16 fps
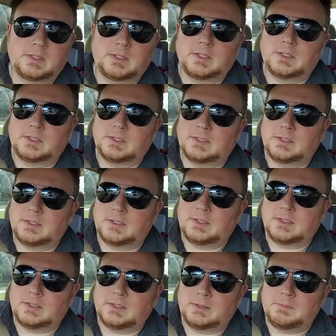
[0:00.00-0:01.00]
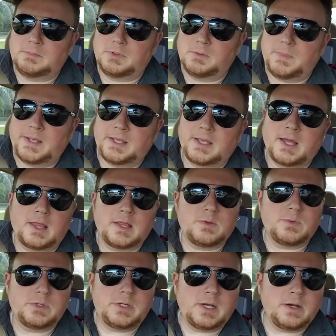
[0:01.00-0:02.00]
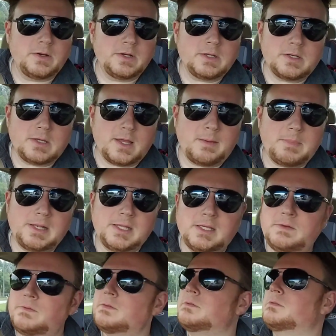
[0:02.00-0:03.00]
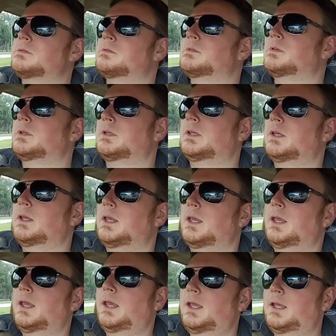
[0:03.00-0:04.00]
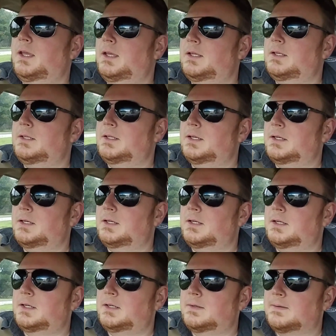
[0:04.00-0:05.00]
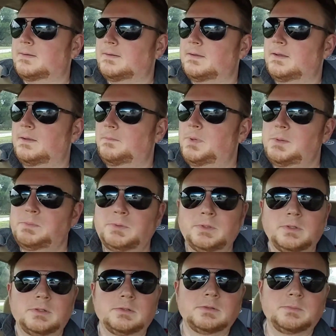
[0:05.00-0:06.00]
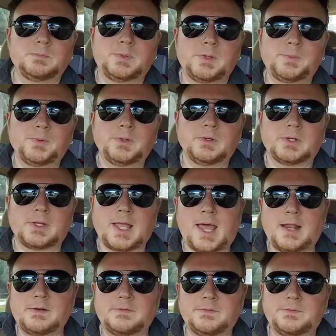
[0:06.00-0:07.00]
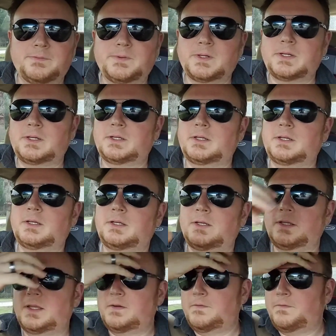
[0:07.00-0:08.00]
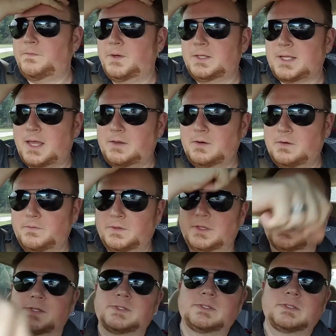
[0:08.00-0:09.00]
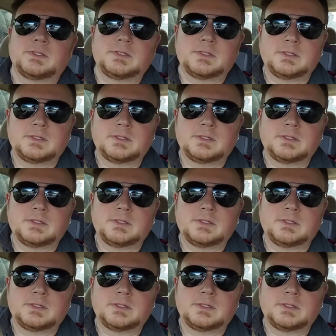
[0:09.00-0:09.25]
Uh, Burbank, Hollywood area, I believe. And uh, people are, people are kind of uh, getting freaked out over this.